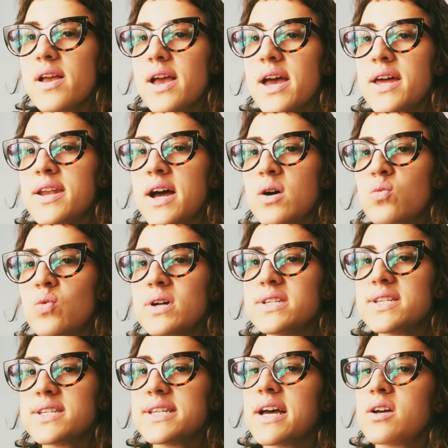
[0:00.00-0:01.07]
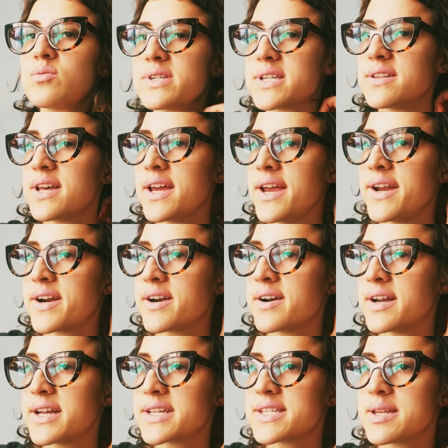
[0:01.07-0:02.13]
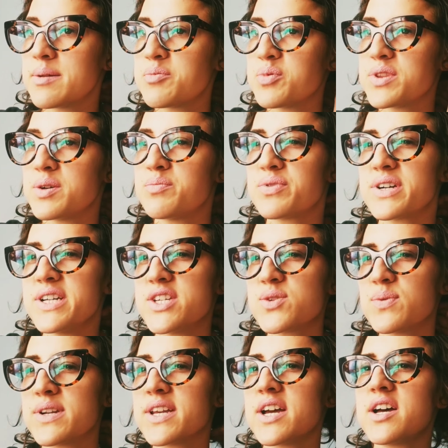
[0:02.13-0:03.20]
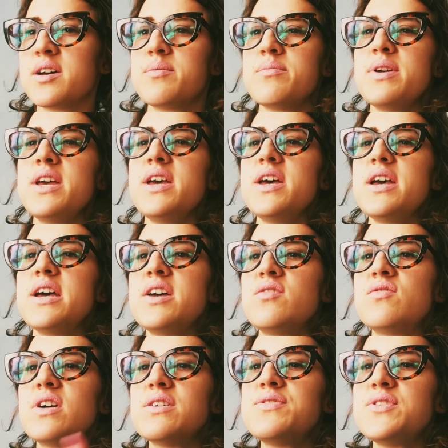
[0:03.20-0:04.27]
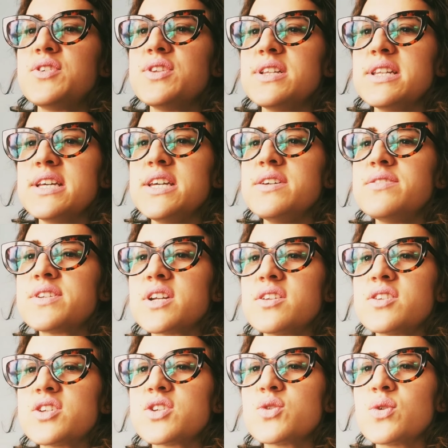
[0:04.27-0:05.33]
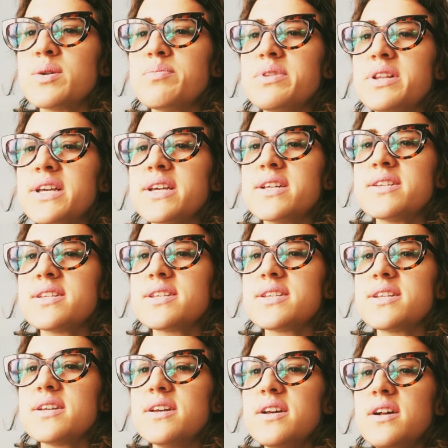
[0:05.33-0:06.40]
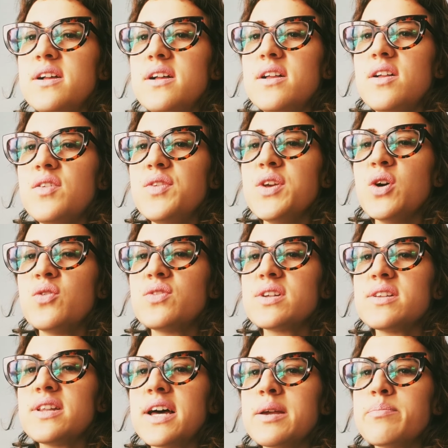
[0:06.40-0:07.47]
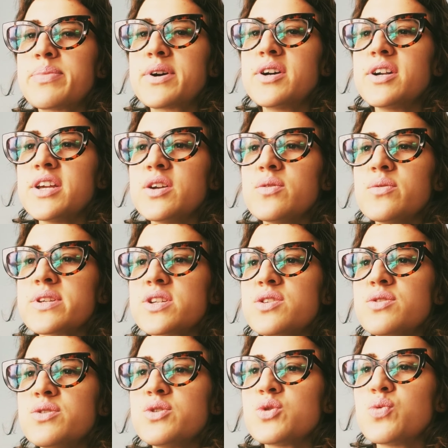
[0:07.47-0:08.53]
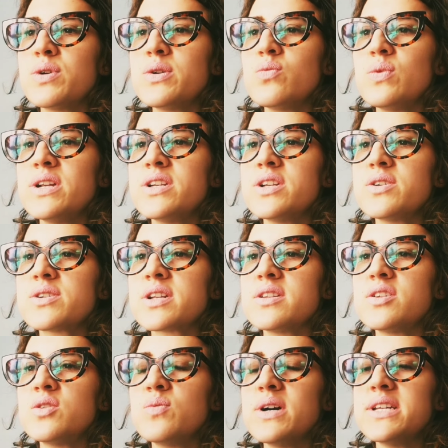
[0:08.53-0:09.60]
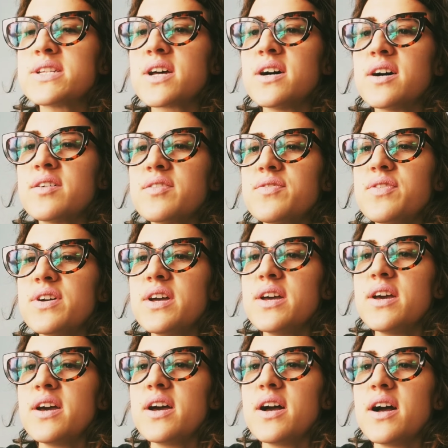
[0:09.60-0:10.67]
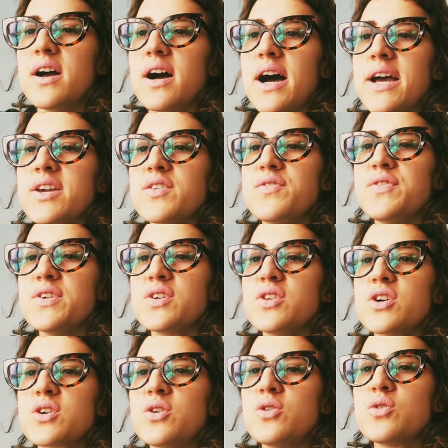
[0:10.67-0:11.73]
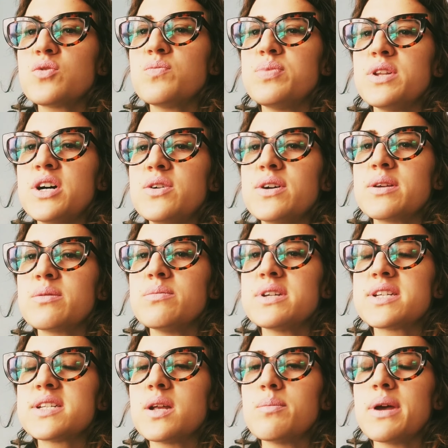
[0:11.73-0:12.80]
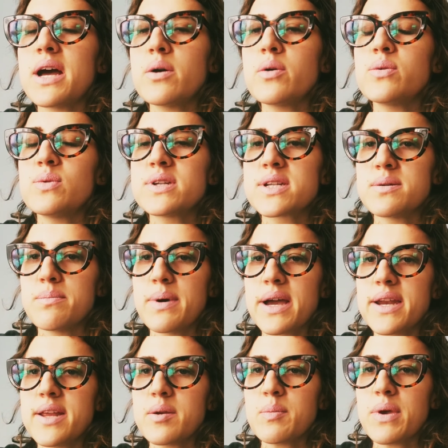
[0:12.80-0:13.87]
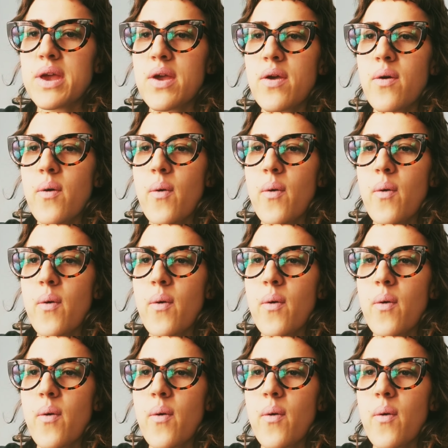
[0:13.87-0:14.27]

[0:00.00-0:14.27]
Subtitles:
and not one sound was in the air except when the breeze would come and ruffle the leaves on the soy plants. The only light burning was through twin windows a little ways off. I could feel the cold blowing, but somehow it wasn't biting me.